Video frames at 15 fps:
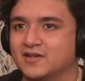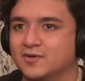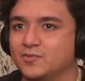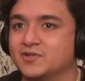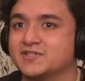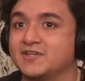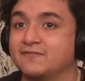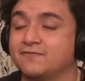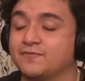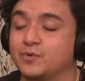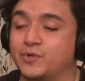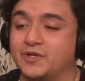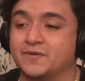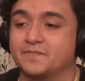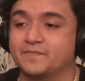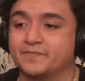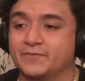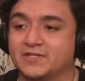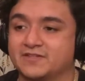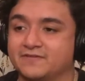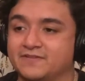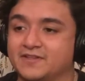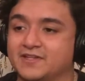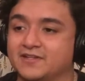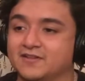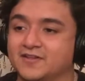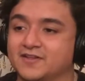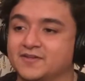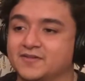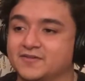I want to say 40 because I feel like a
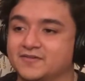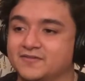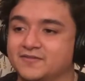lot of